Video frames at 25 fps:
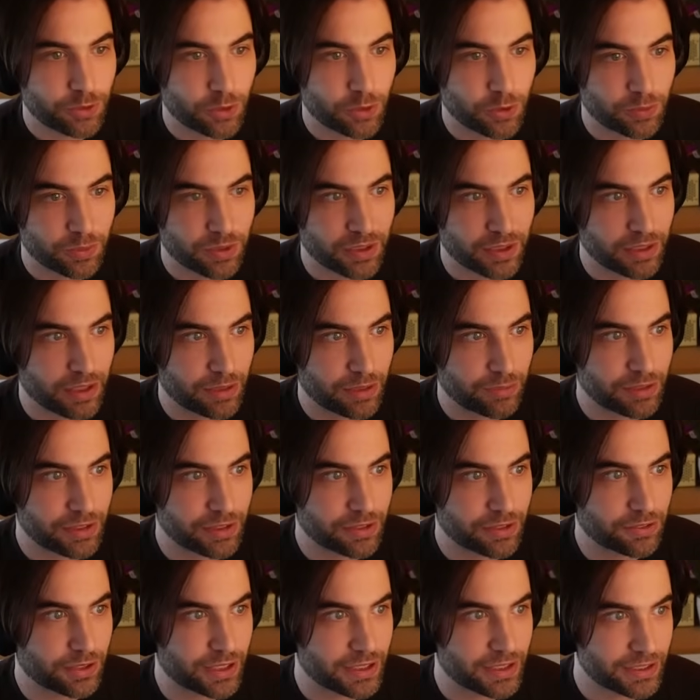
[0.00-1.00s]
me a bit
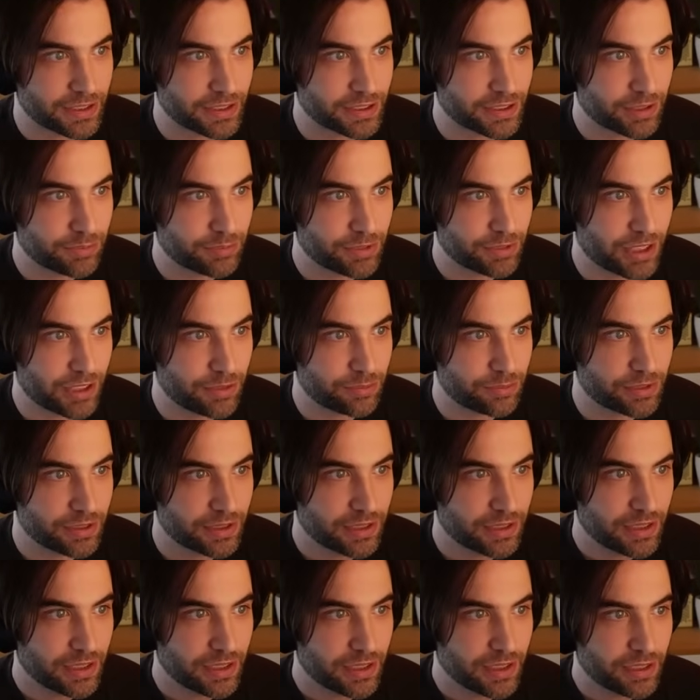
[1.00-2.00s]
crazy sometimes,
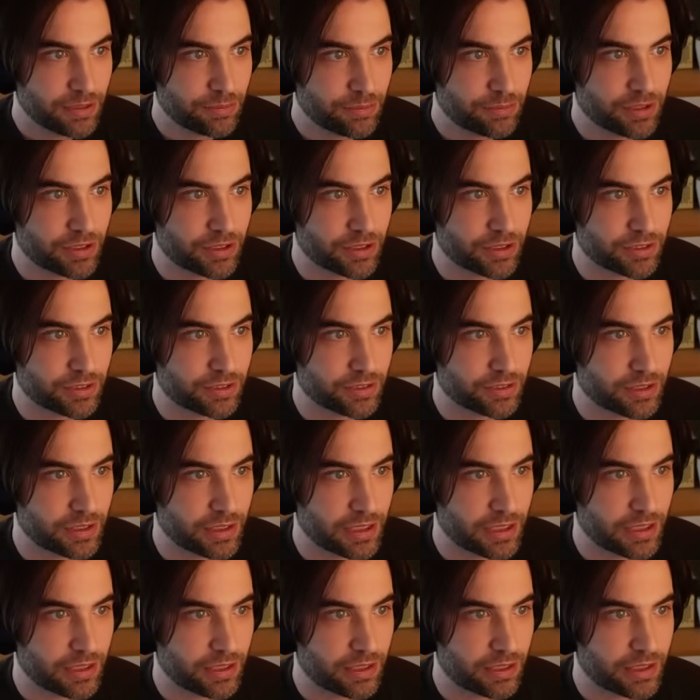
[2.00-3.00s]
because
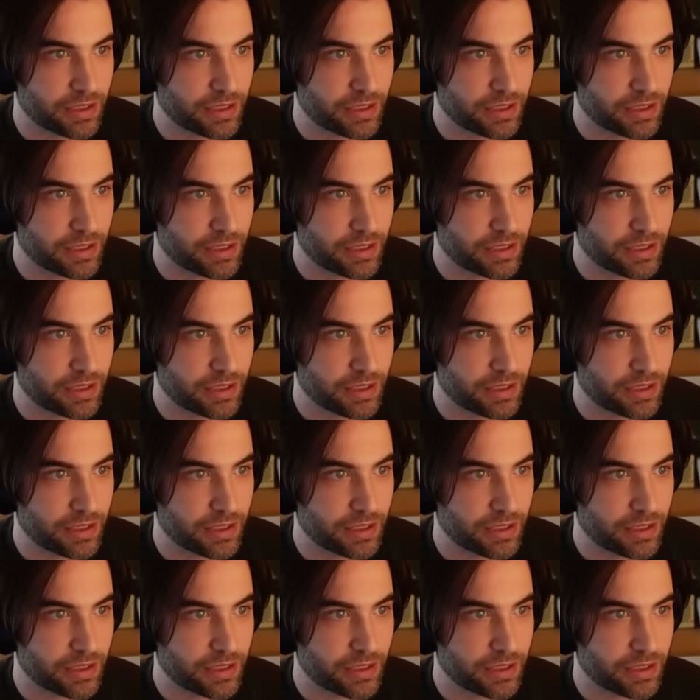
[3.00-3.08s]
let's